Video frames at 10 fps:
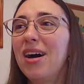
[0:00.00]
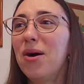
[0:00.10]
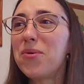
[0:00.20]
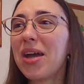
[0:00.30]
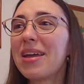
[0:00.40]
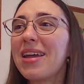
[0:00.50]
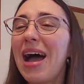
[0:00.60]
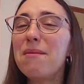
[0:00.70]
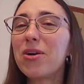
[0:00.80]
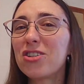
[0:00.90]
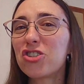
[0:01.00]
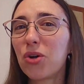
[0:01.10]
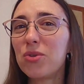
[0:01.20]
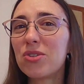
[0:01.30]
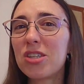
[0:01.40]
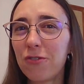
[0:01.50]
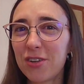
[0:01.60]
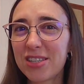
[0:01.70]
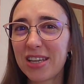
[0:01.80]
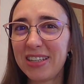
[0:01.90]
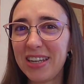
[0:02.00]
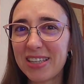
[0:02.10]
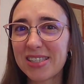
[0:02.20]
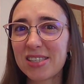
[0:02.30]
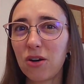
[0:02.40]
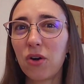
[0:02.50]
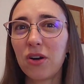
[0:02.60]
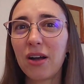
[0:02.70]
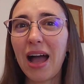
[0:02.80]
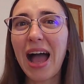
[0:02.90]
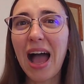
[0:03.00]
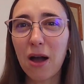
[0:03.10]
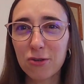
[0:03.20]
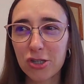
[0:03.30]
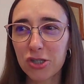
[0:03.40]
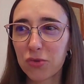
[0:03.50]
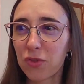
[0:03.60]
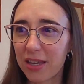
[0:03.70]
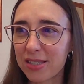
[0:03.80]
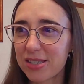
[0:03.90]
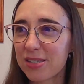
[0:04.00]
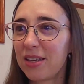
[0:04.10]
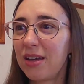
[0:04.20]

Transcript: Okay, I'm going to show you different techniques on how to do this.